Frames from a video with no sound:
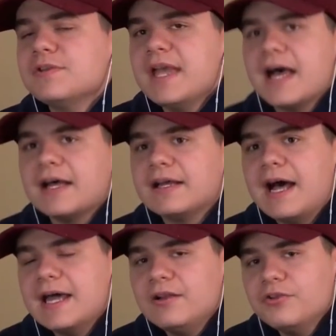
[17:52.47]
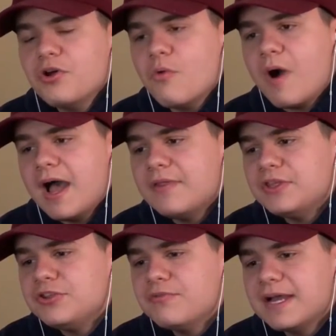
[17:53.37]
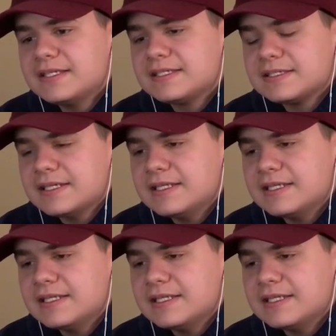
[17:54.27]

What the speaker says: So yeah, I don't know why the U.S.